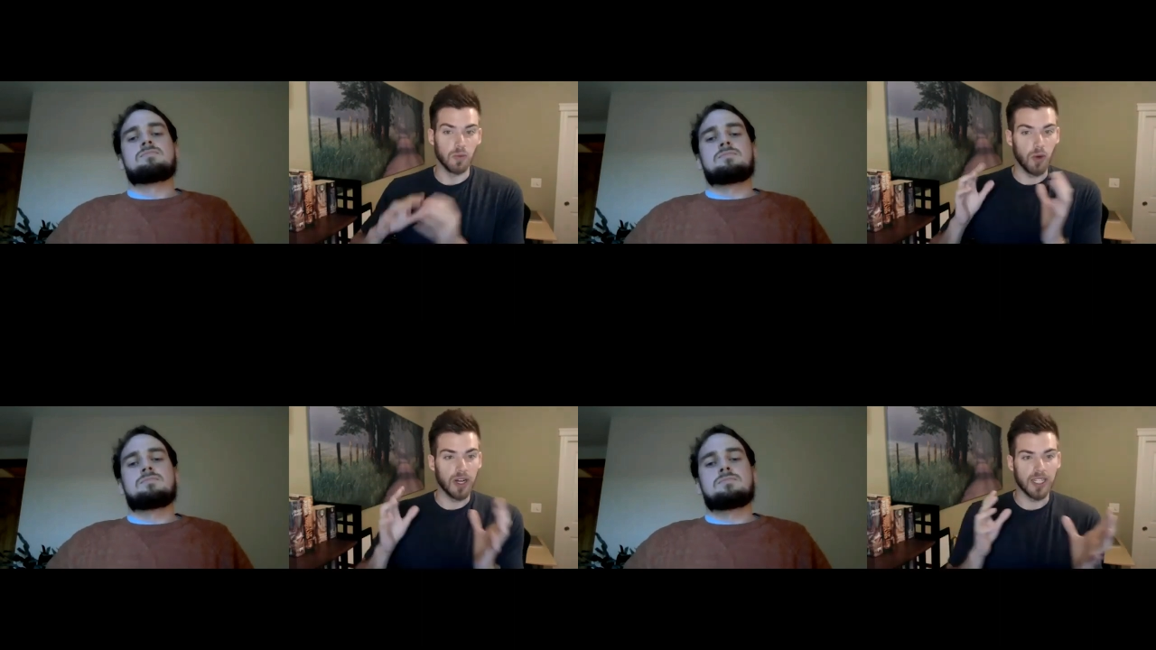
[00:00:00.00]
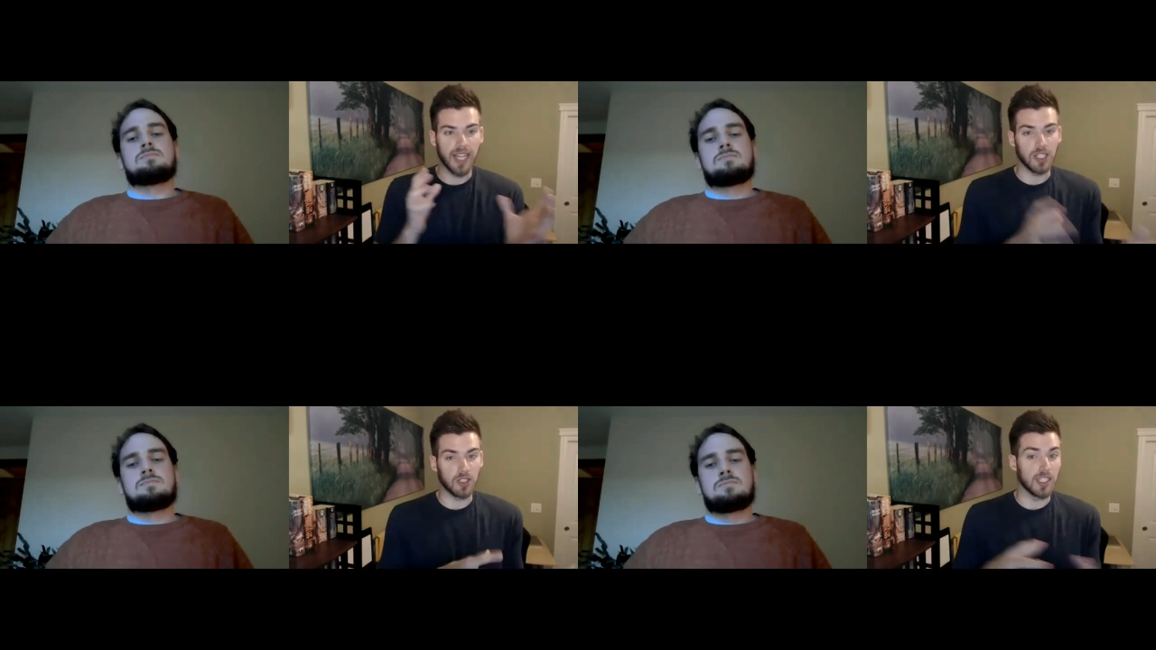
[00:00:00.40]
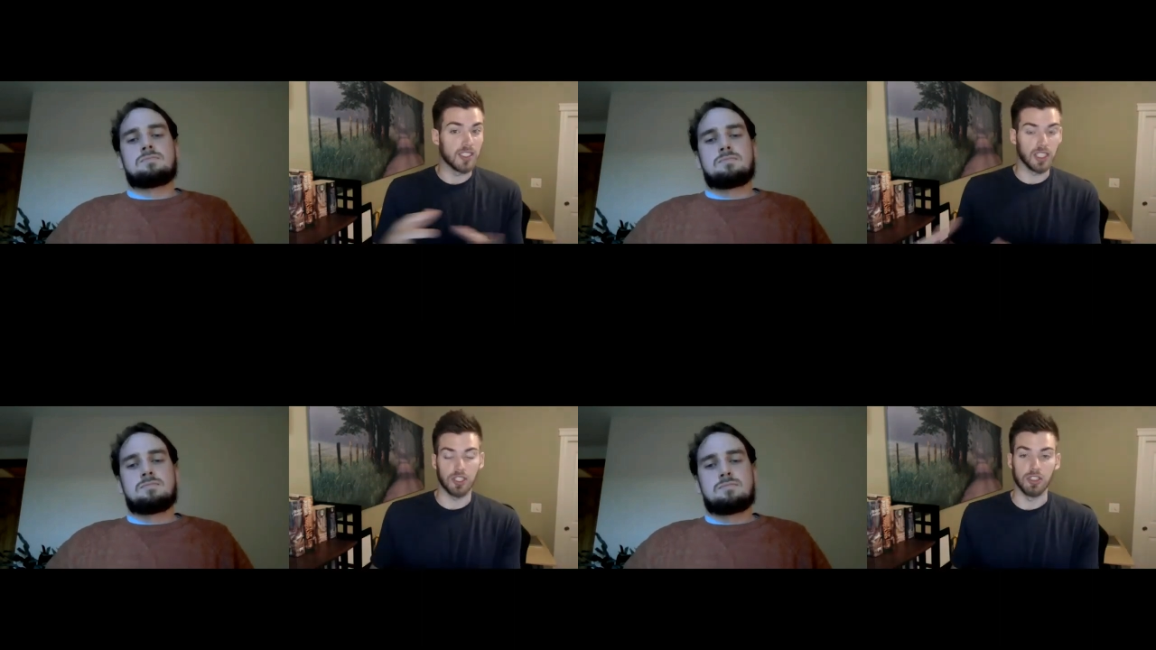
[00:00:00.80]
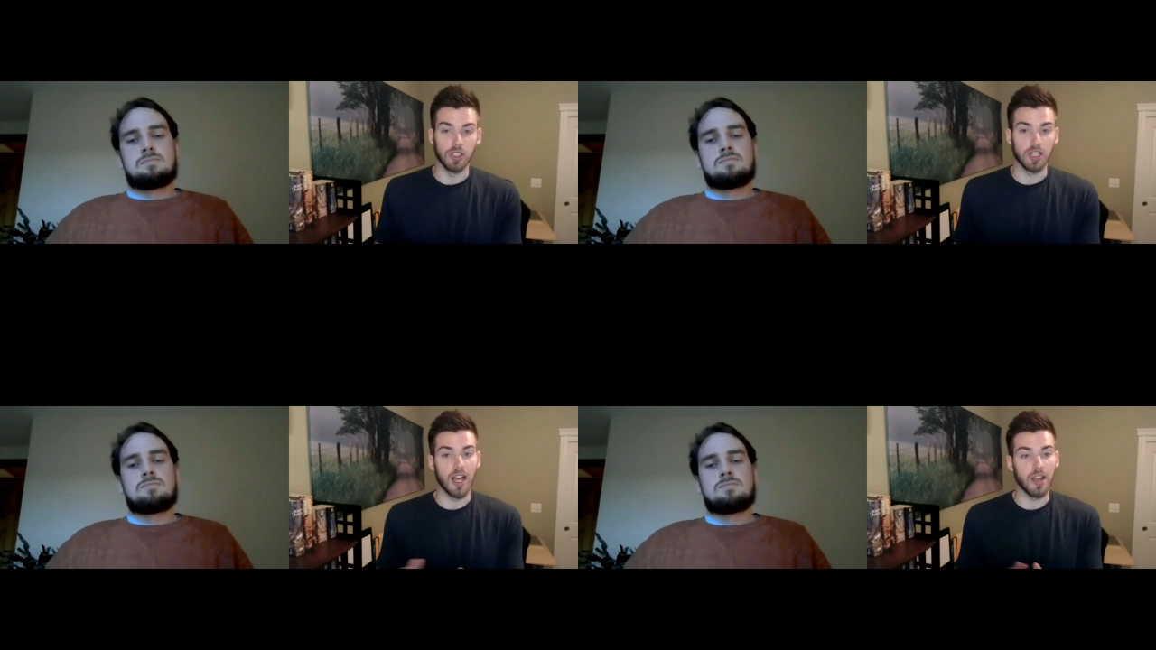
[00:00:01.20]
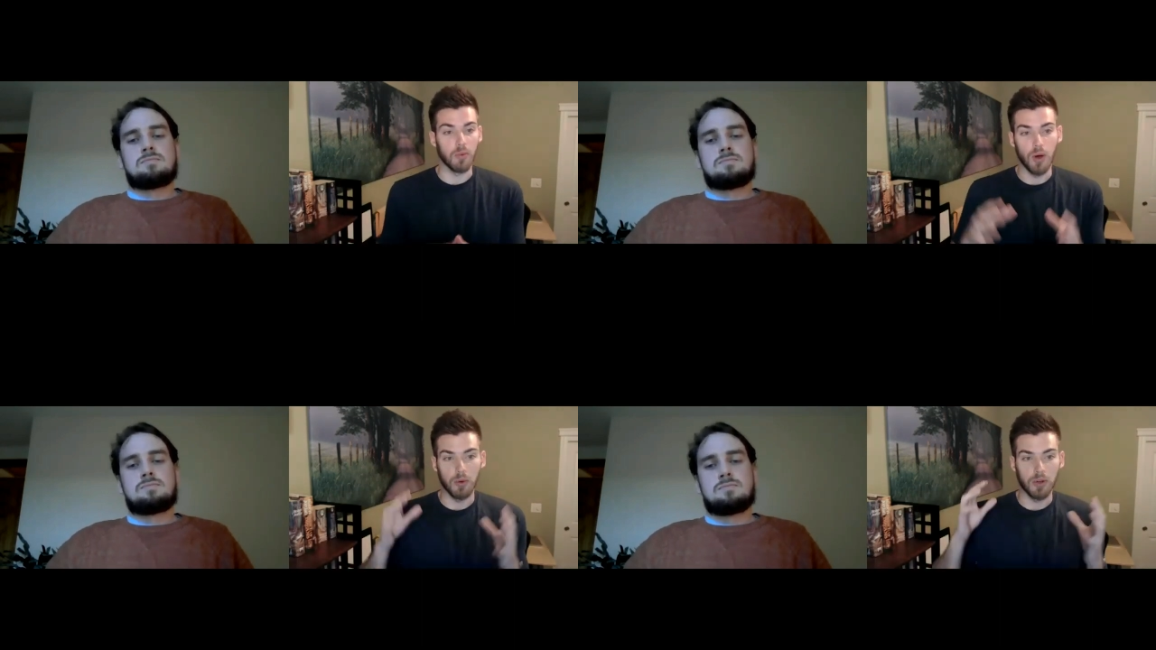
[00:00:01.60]
Speaker 1: What did that transition look like?
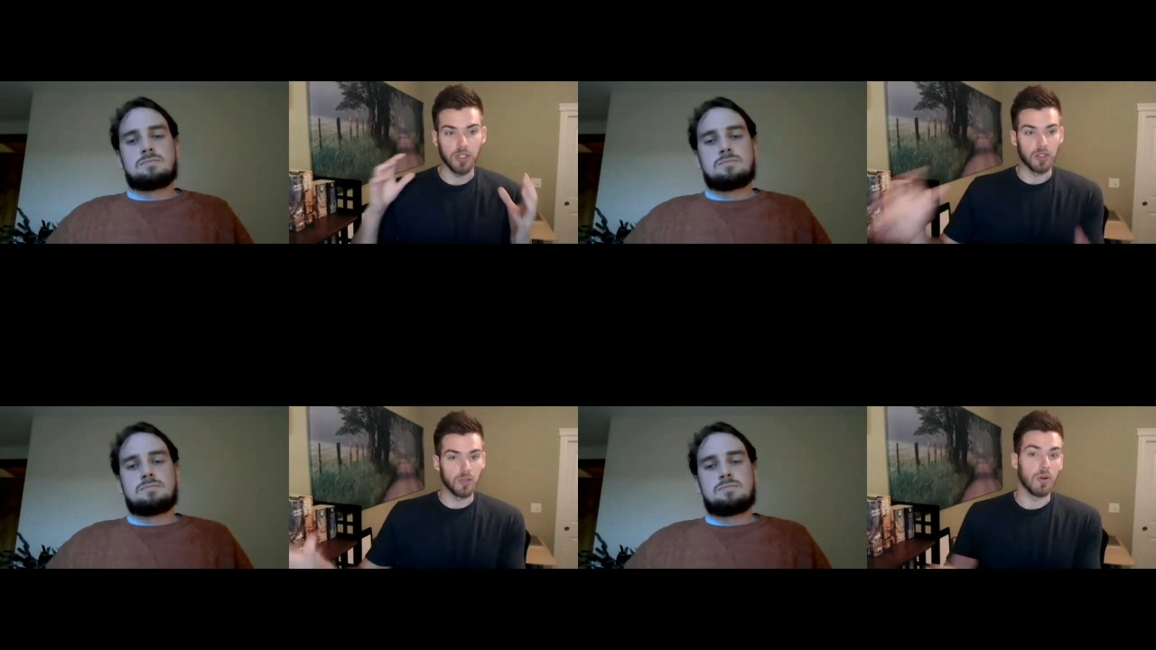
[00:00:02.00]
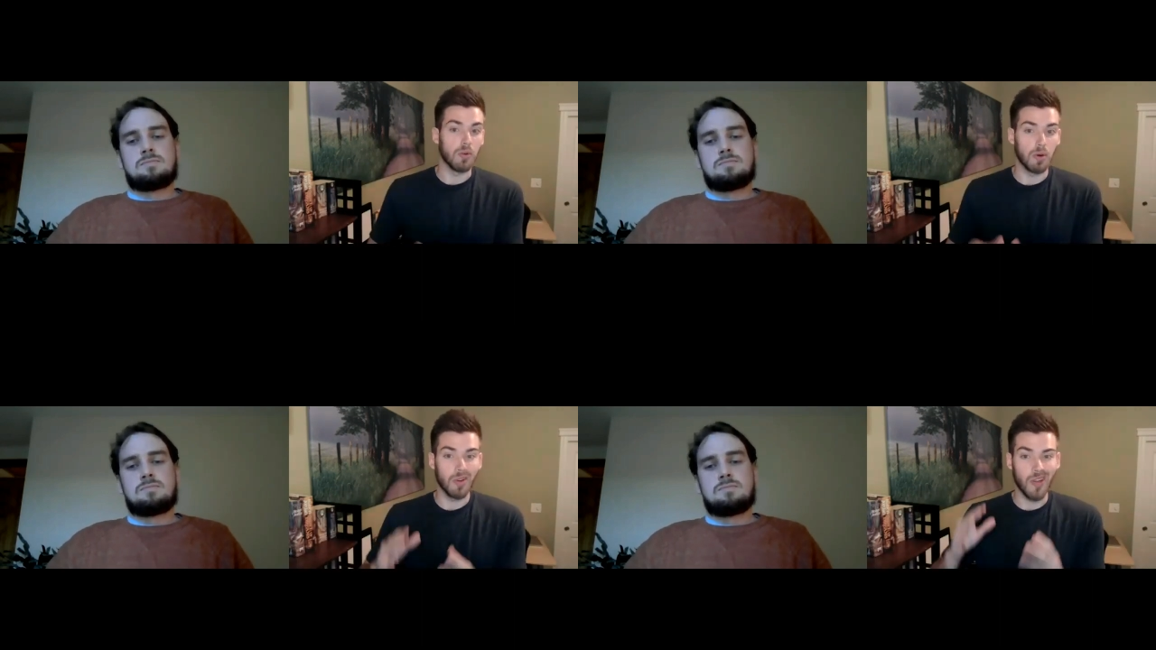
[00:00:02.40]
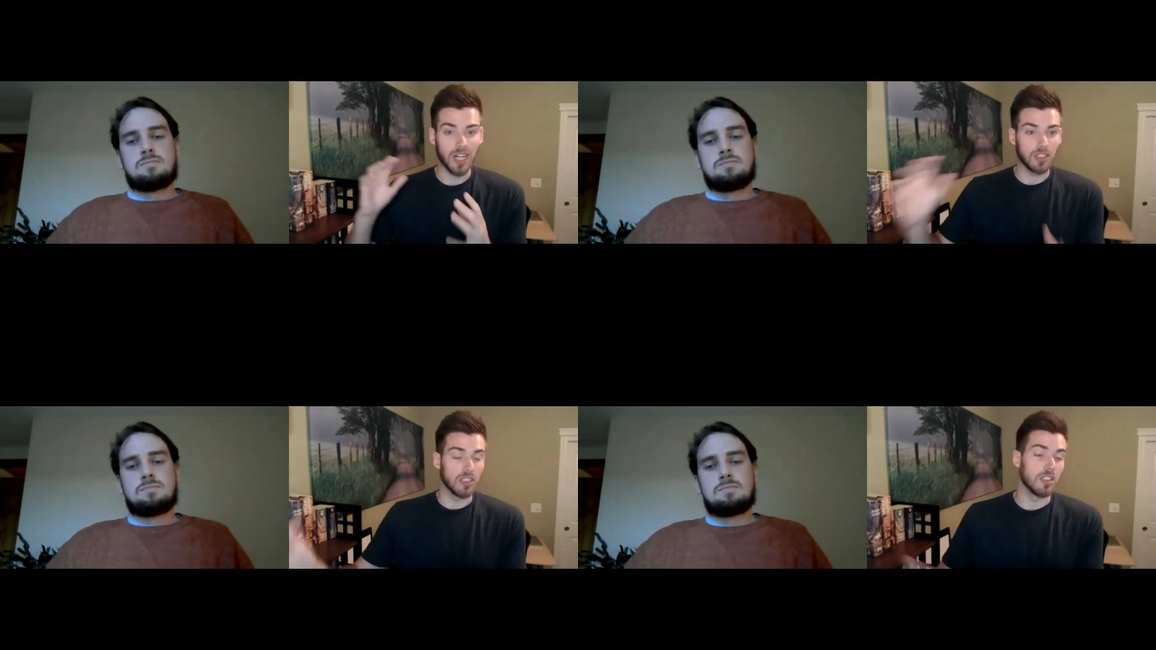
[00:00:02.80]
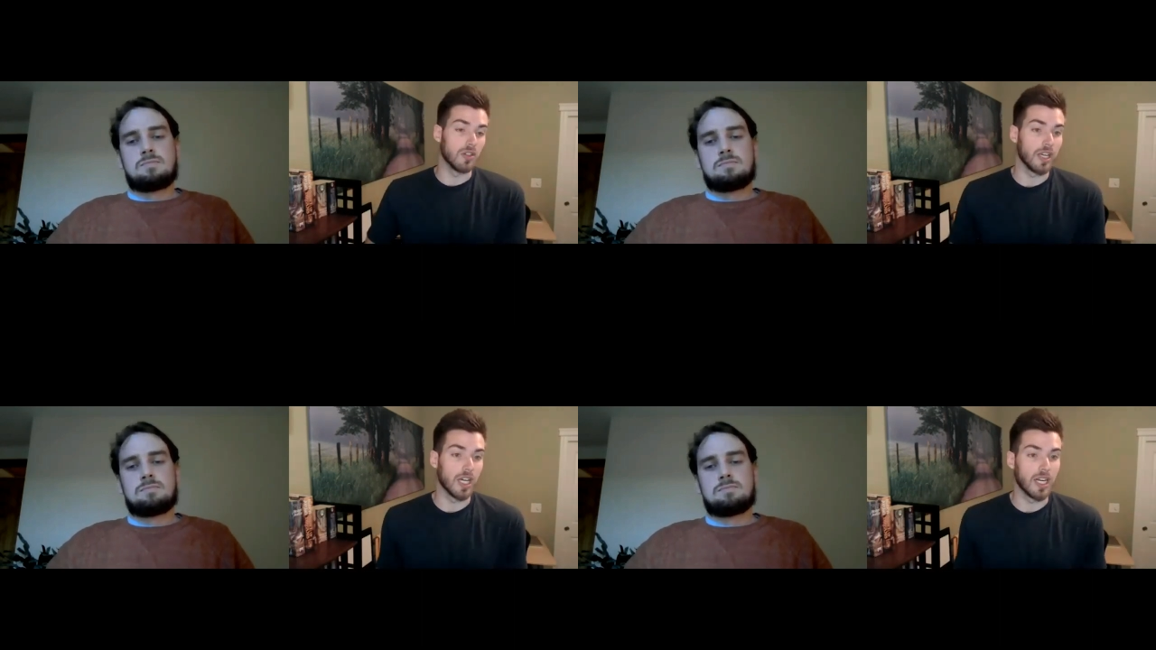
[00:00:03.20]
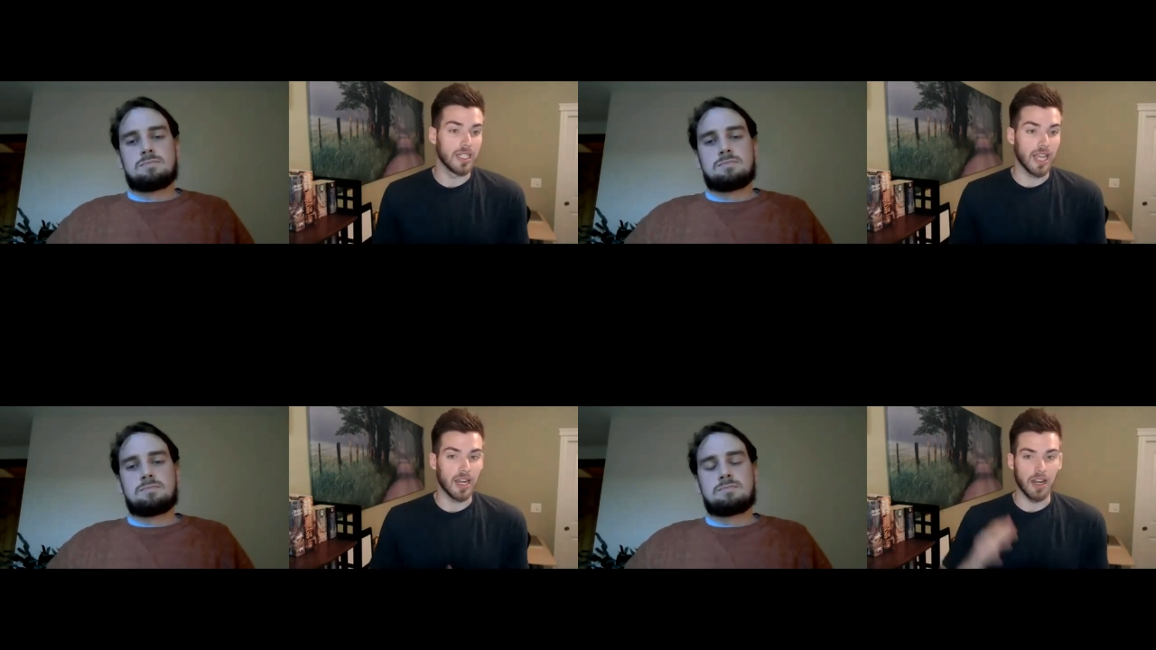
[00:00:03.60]
What were you what were you actually doing on a
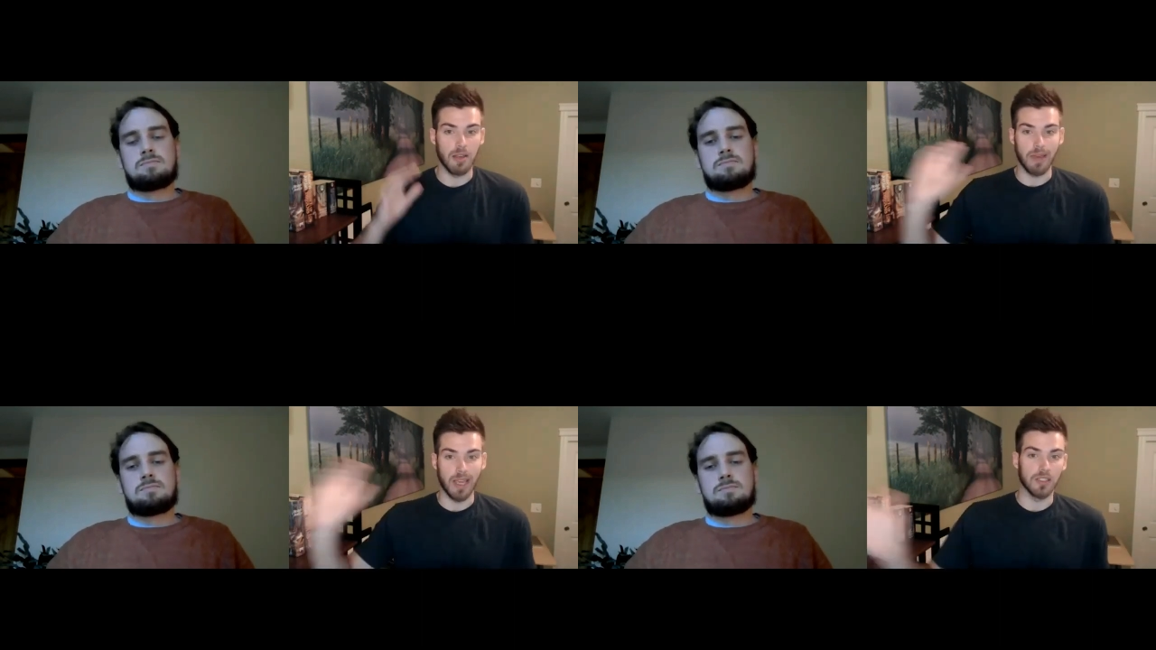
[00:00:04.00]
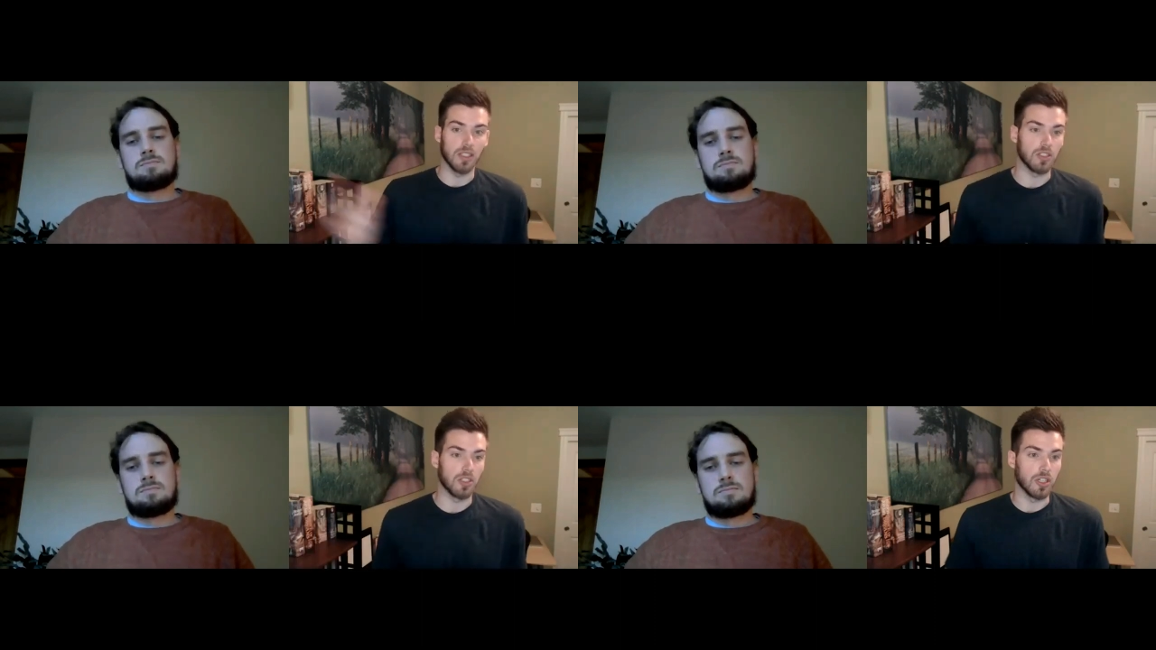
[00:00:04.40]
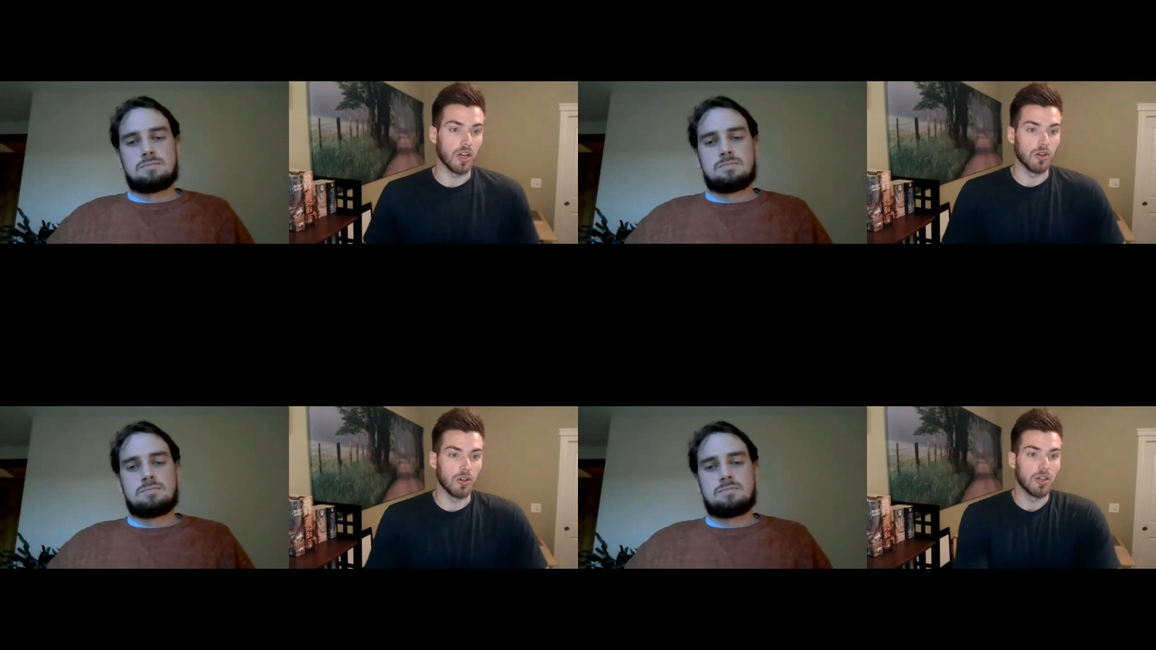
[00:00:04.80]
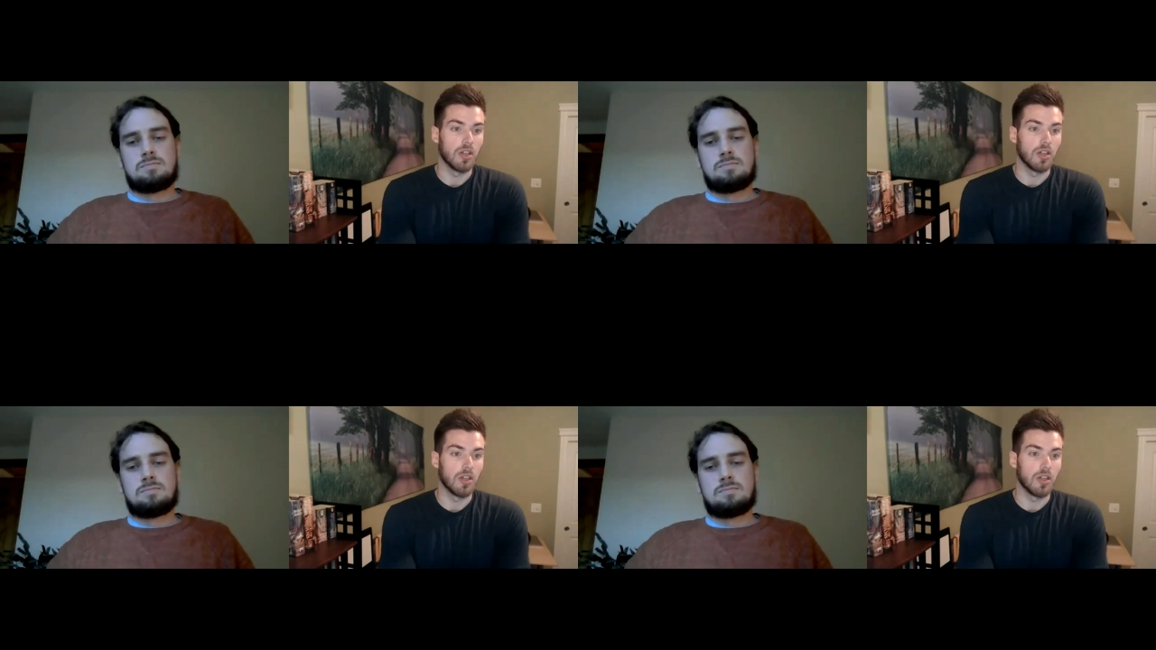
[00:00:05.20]
day to day basis to go